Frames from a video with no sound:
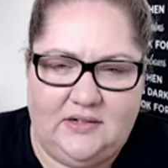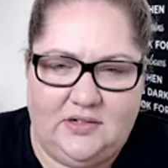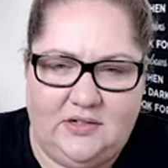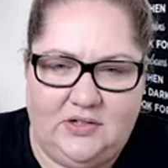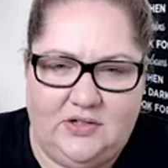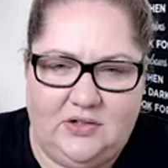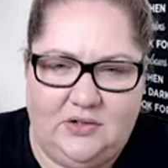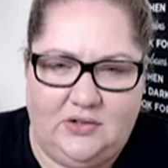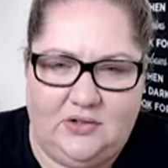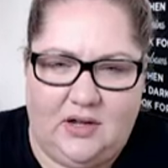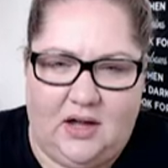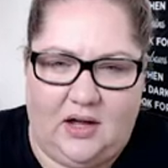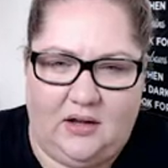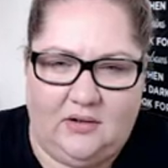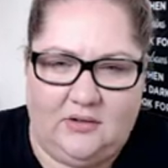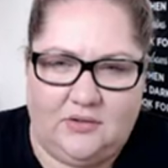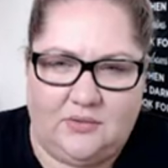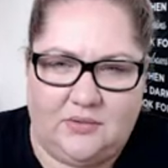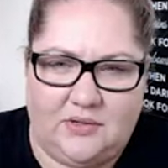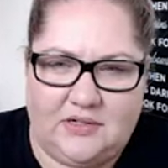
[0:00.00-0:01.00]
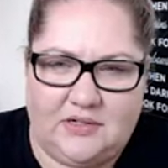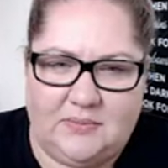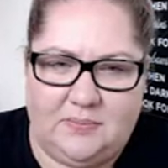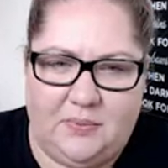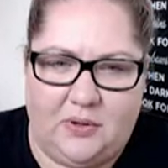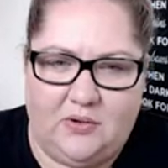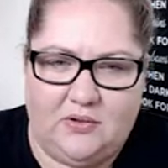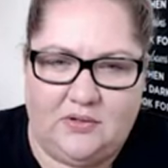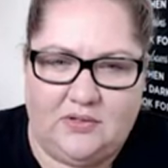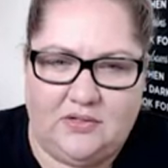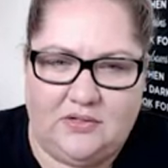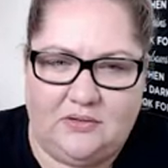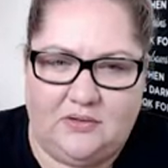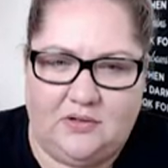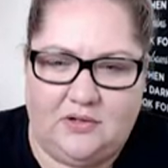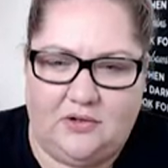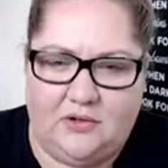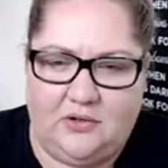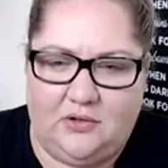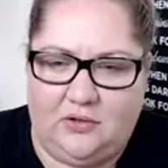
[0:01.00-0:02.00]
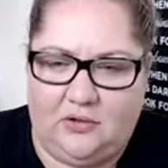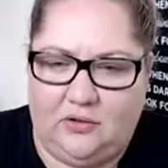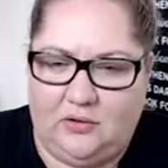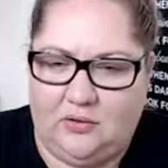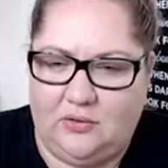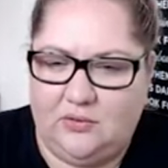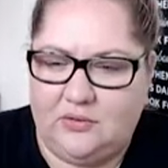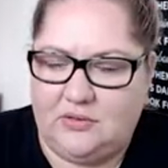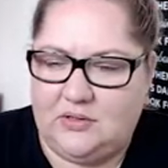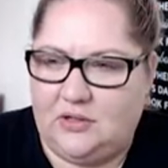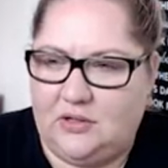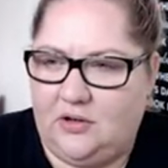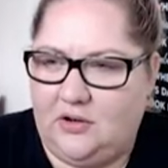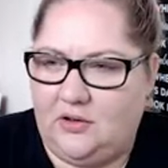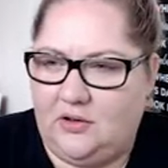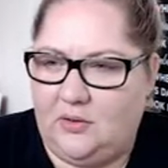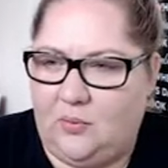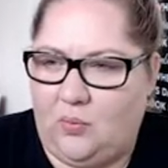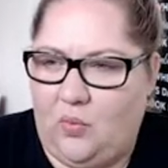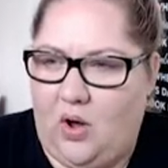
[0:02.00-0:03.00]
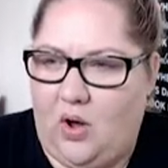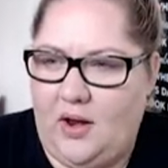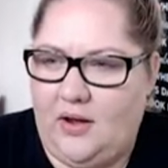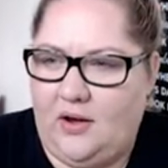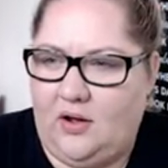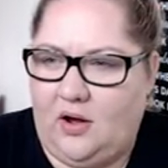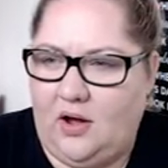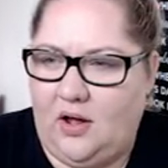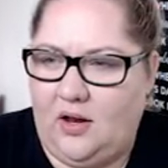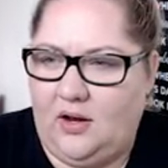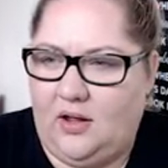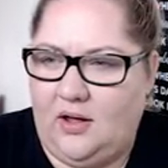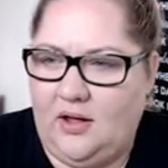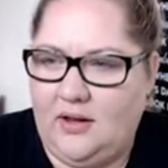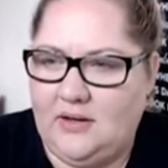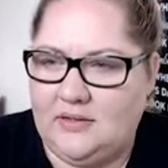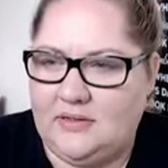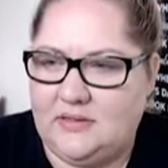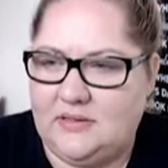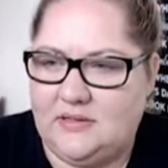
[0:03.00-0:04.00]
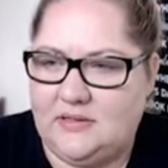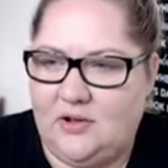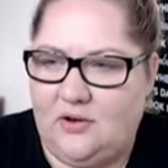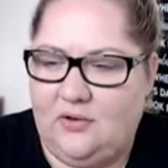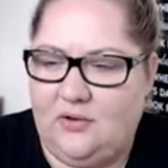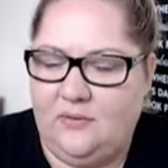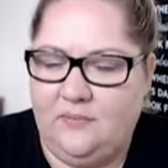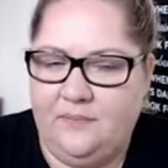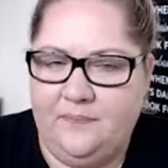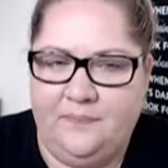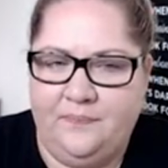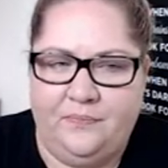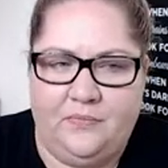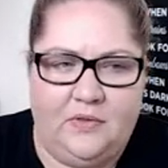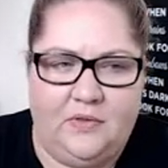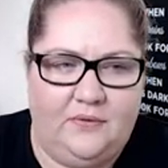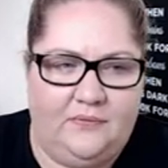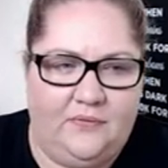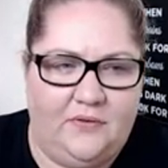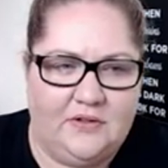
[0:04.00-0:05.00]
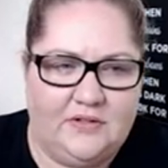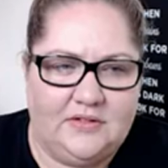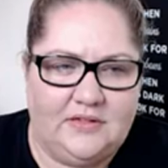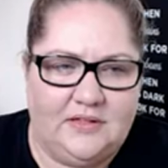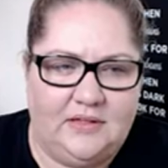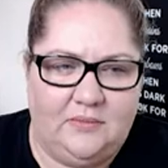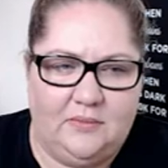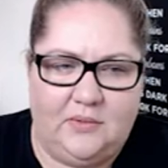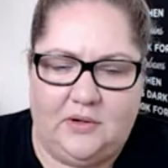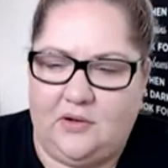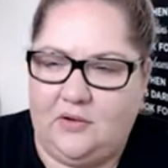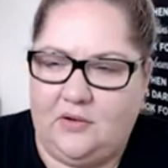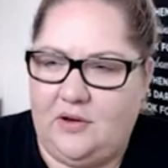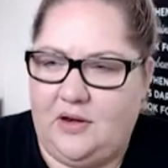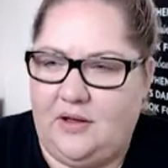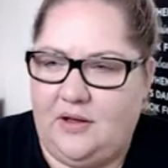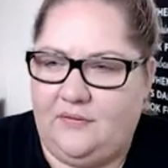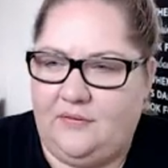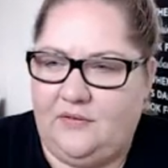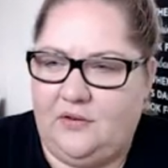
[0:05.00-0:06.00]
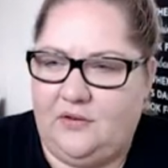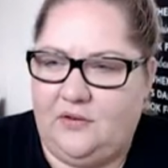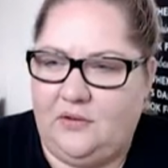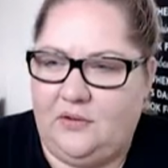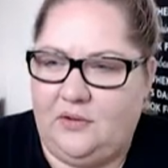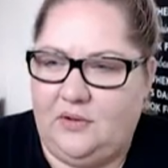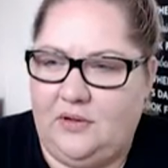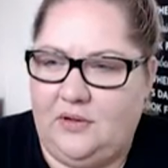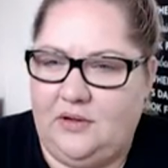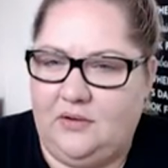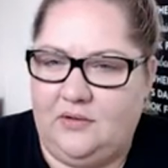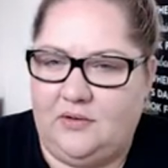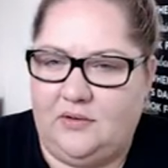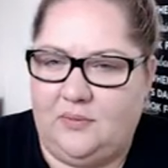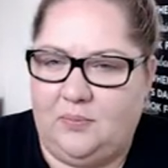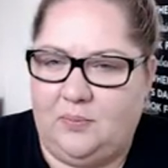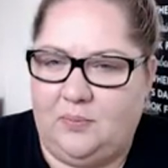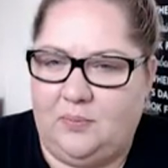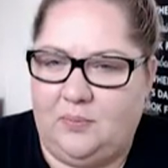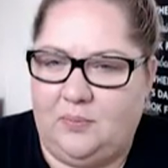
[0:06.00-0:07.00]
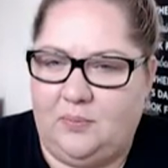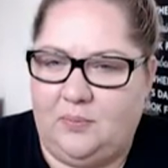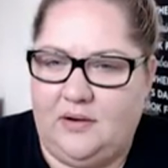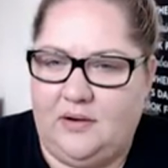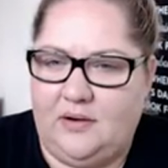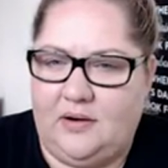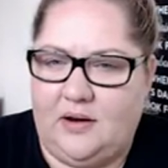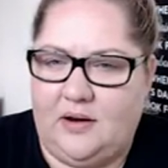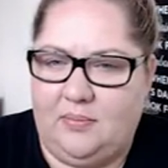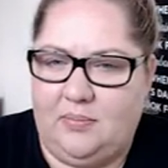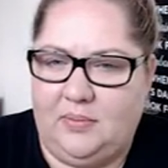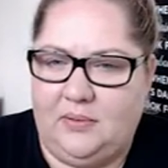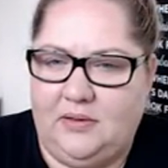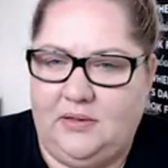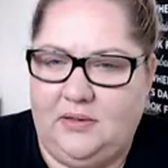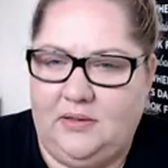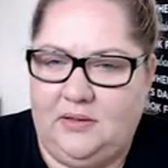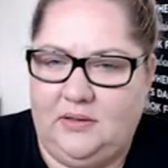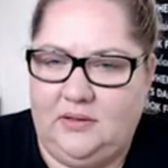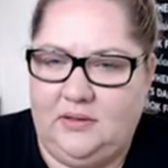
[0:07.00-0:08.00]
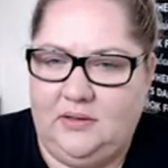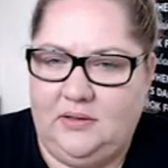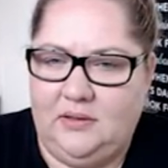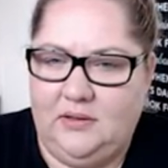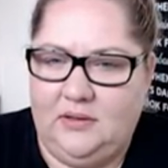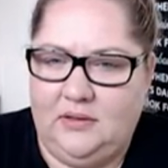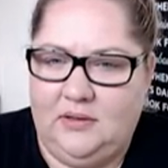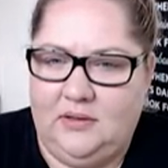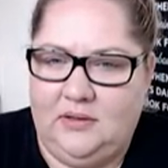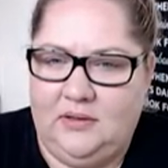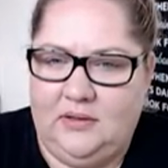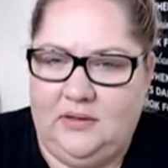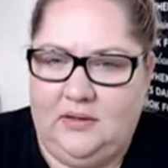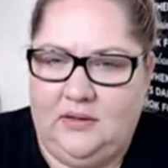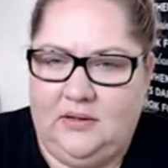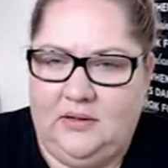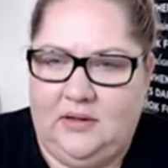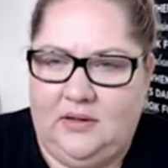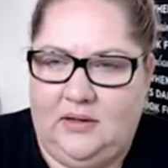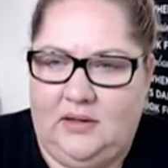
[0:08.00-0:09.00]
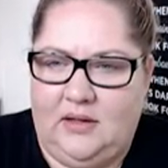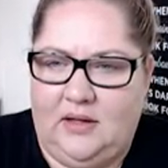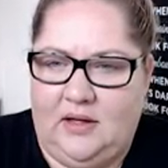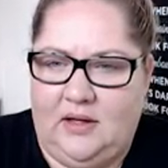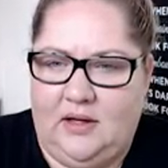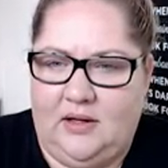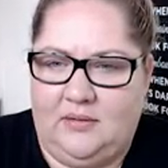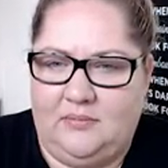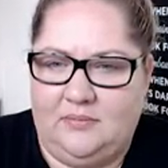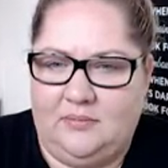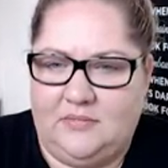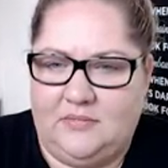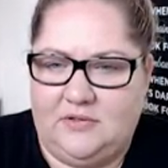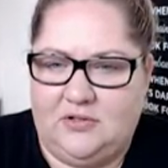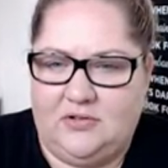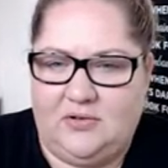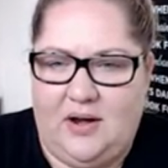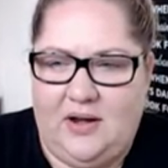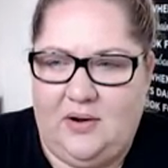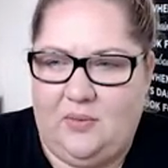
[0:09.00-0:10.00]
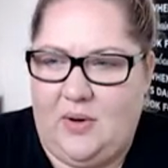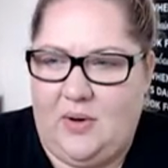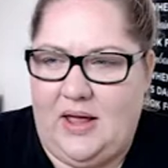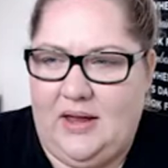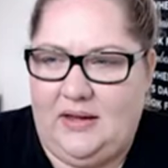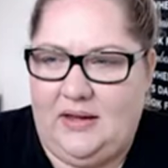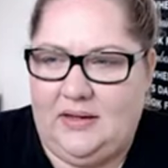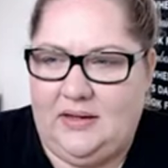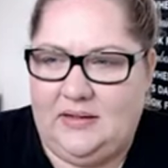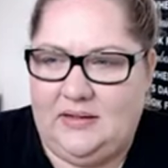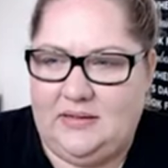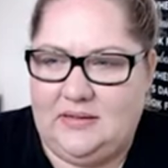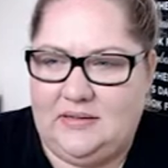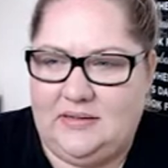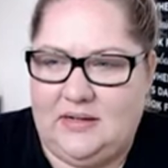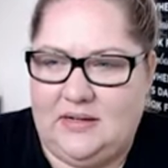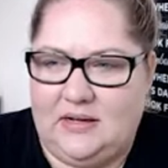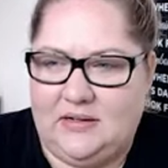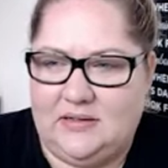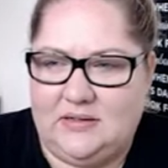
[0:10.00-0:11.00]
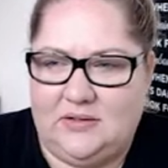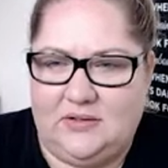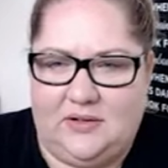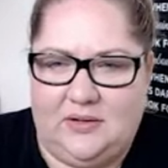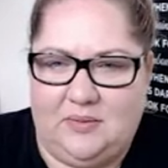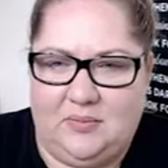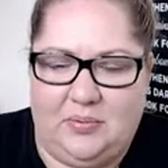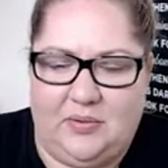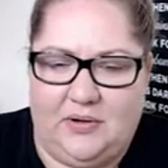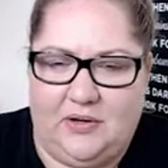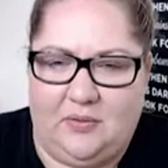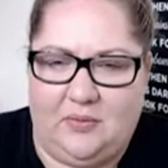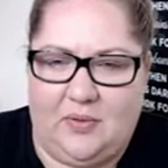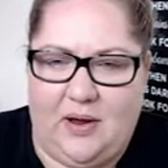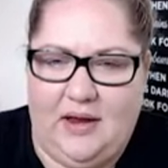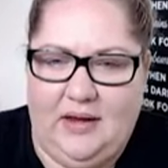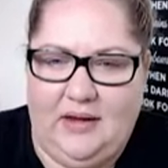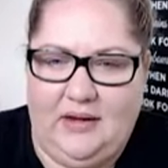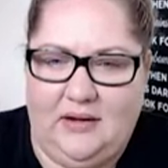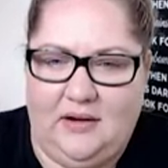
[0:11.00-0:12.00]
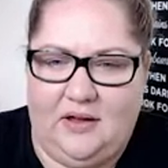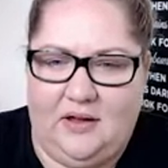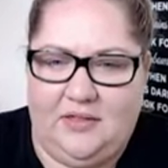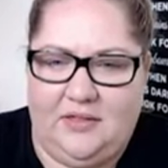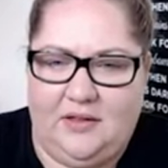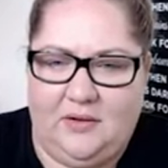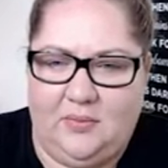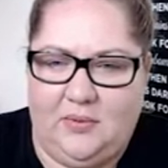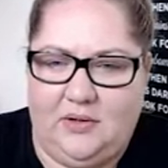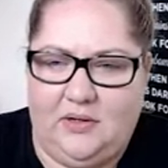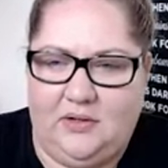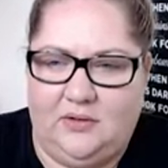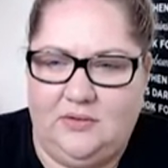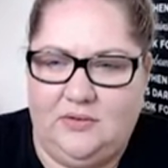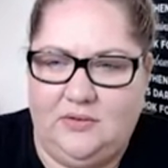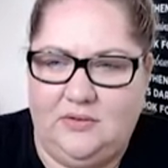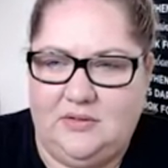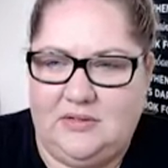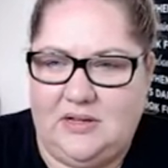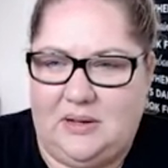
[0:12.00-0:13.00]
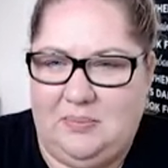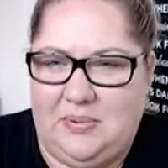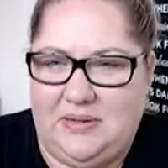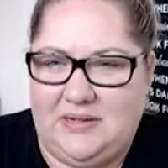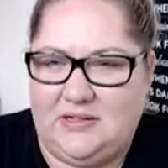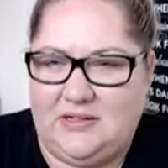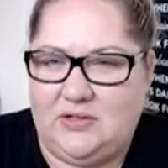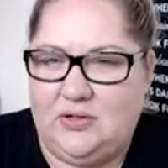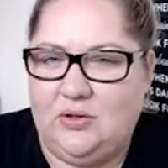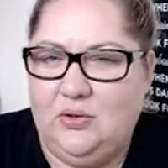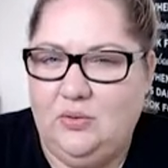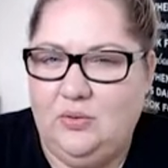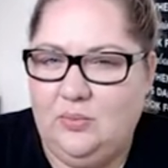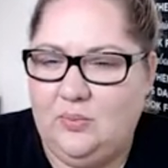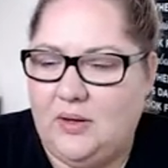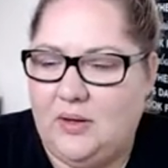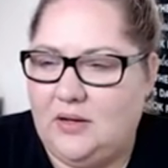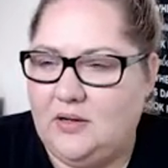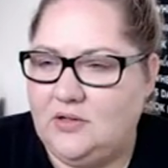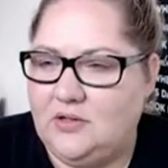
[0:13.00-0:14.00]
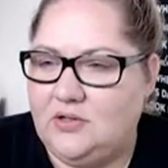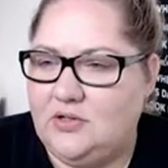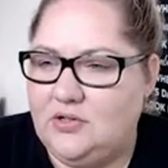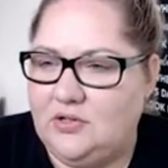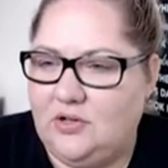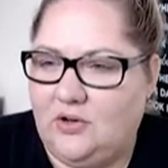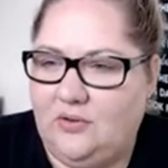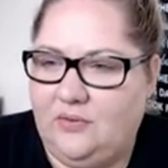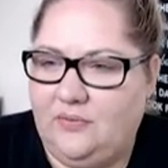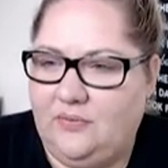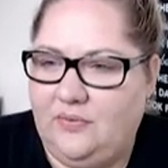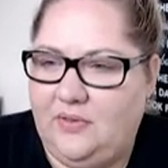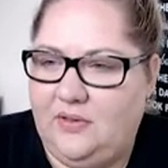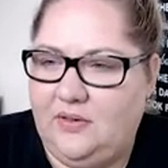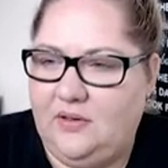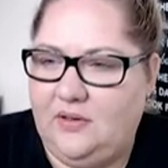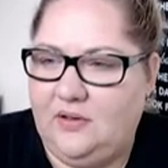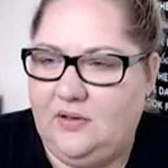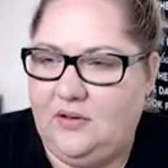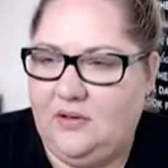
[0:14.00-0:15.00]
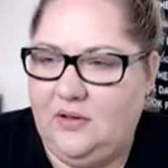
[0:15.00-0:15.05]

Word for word: shoot underexposed so I don't lose a lot of the white highlights. So the first thing we're going to have to do here is brighten it up a little. Straight away, it starts looking pretty great. I think we lose a bit too much of the